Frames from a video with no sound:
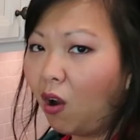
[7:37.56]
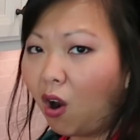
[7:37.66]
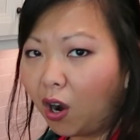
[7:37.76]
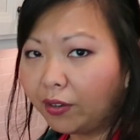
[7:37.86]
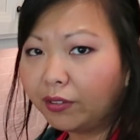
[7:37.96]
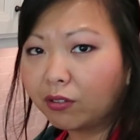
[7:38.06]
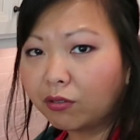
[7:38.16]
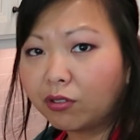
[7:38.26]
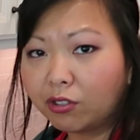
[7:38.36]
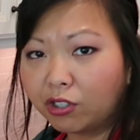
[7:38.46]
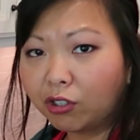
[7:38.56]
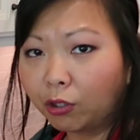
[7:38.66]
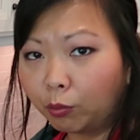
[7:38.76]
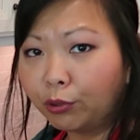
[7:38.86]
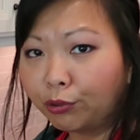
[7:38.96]
hard. The
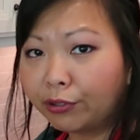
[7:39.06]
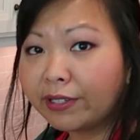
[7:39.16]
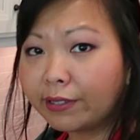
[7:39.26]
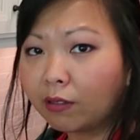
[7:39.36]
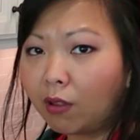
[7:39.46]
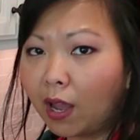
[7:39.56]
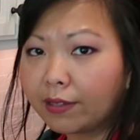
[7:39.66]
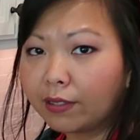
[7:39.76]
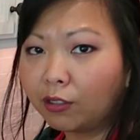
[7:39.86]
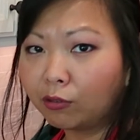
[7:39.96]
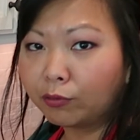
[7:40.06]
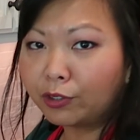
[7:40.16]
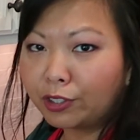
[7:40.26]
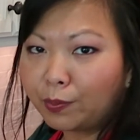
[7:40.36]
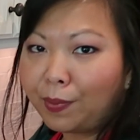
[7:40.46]
sugar will crystallize and you'll
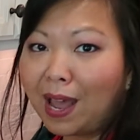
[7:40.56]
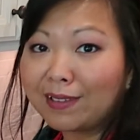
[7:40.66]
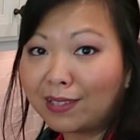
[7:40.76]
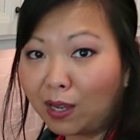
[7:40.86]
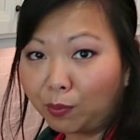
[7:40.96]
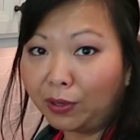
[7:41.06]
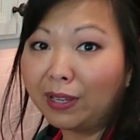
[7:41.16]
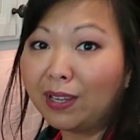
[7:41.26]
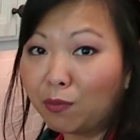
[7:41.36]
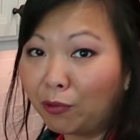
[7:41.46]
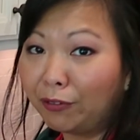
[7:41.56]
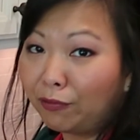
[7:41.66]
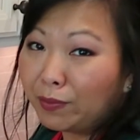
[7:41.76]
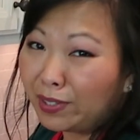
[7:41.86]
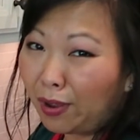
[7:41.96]
just pass that breaking point
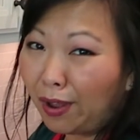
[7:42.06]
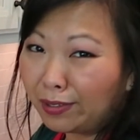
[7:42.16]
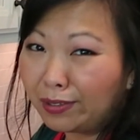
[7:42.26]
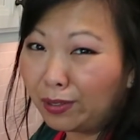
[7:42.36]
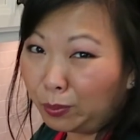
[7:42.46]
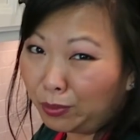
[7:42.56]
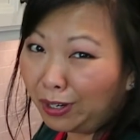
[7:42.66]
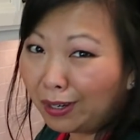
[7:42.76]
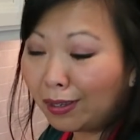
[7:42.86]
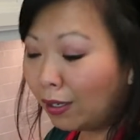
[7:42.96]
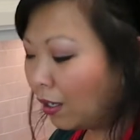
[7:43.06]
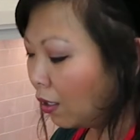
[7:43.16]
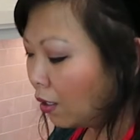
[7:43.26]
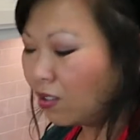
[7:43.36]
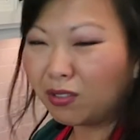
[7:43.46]
from sauce to brick,
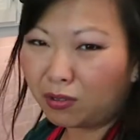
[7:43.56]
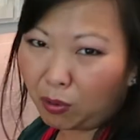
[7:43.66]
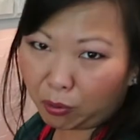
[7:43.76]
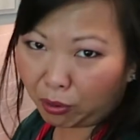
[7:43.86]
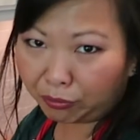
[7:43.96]
so don't